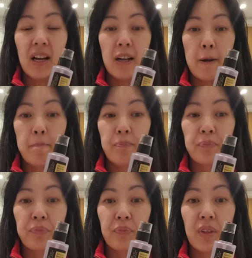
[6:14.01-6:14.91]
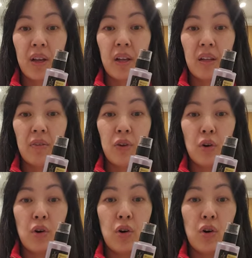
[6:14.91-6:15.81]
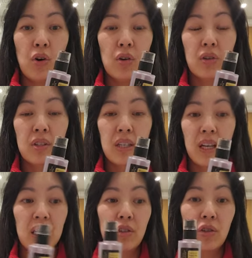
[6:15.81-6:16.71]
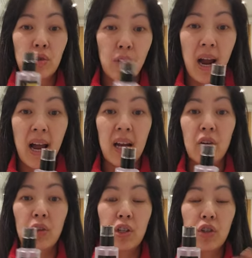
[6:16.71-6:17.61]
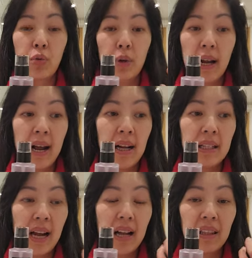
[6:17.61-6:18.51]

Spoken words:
If your skin is dry or you just want to